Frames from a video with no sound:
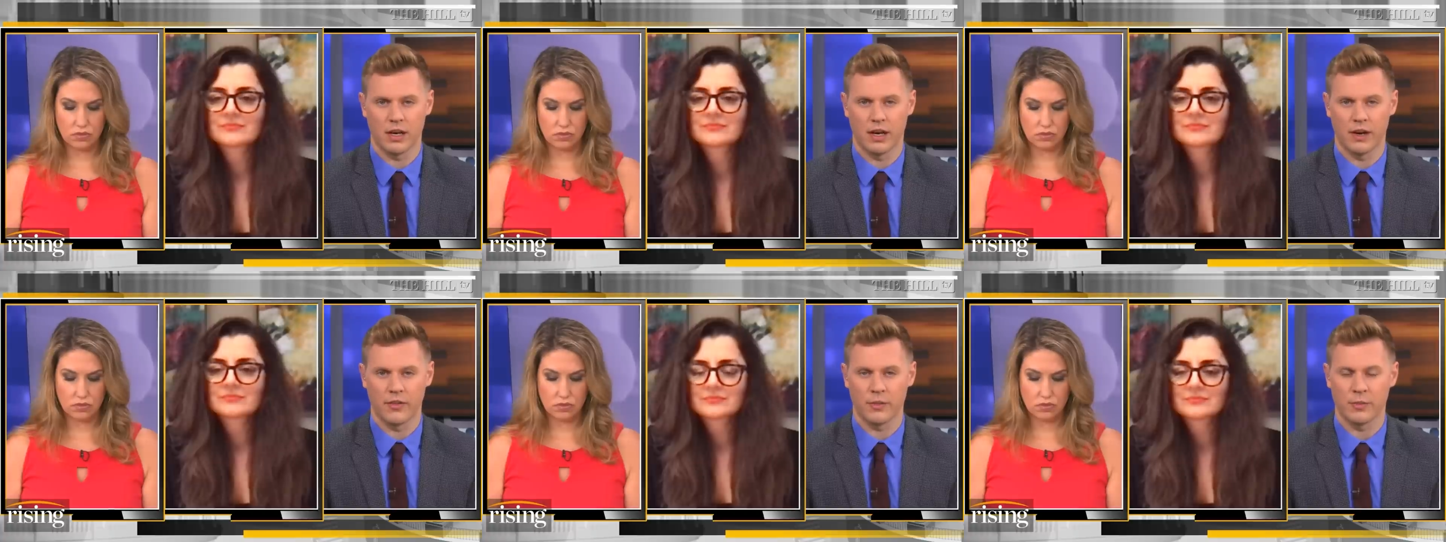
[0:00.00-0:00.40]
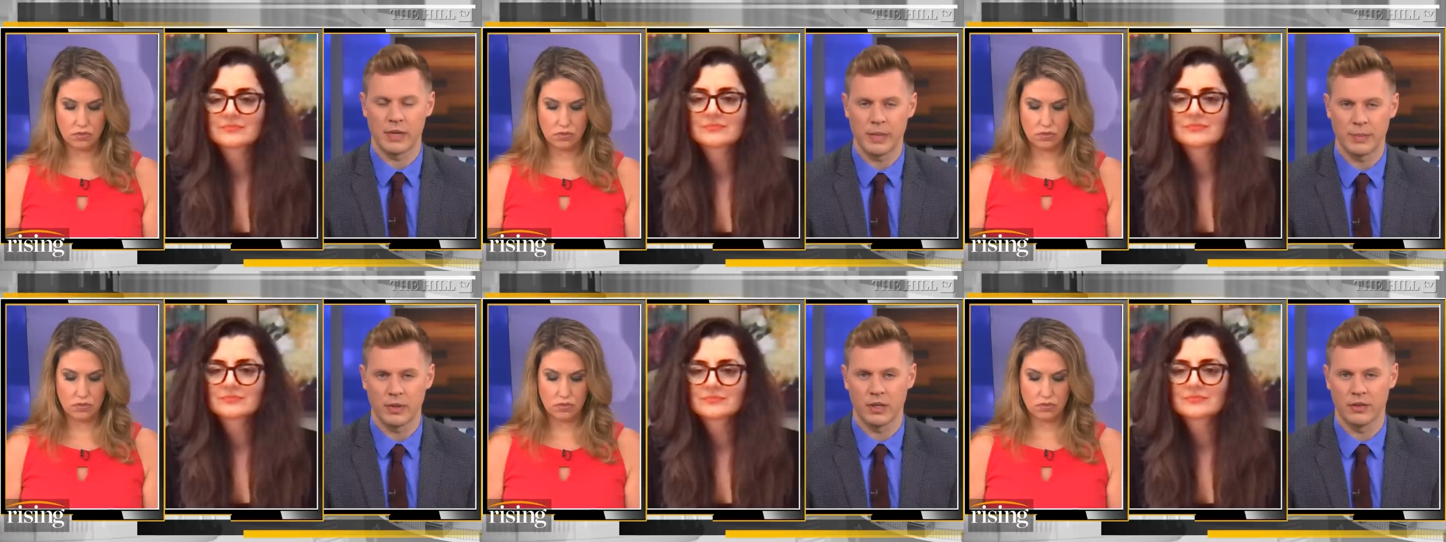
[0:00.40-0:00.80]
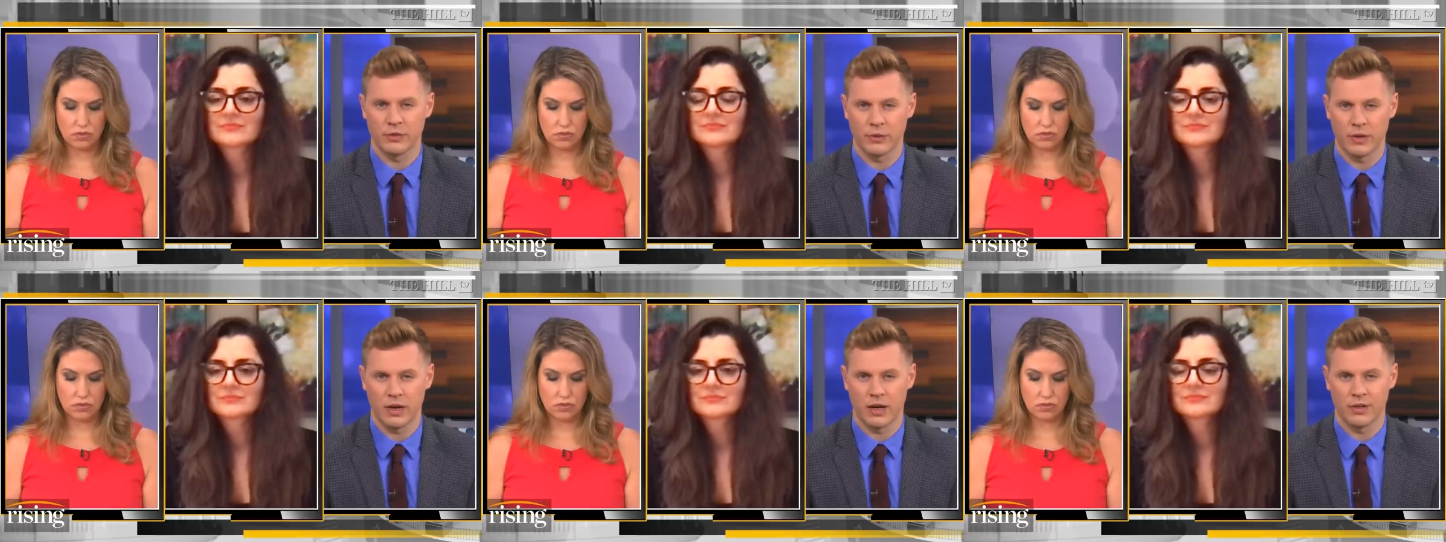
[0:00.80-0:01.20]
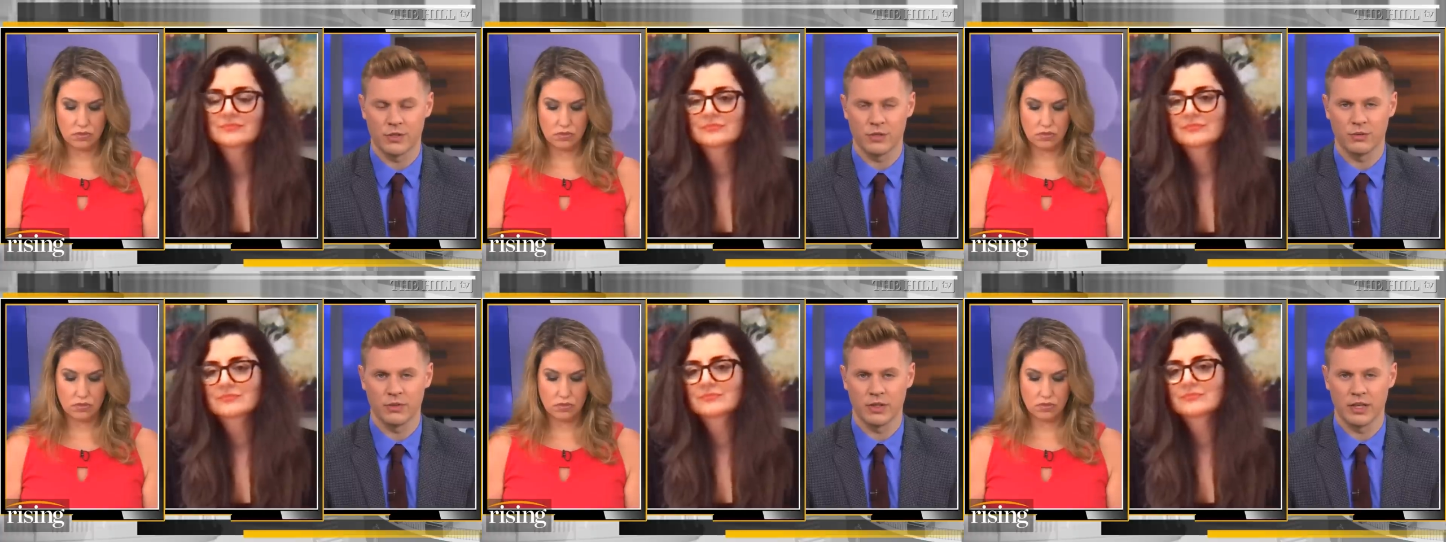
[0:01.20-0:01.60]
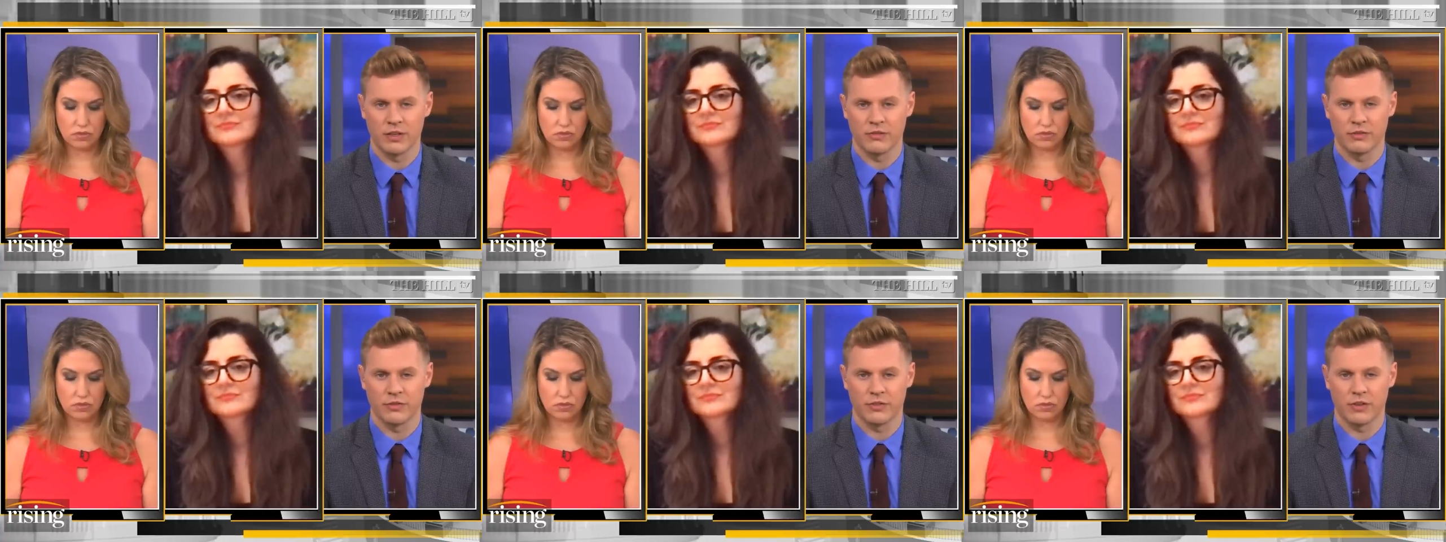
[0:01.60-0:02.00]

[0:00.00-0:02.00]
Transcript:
Speaker 1: uh, the people of Iran to live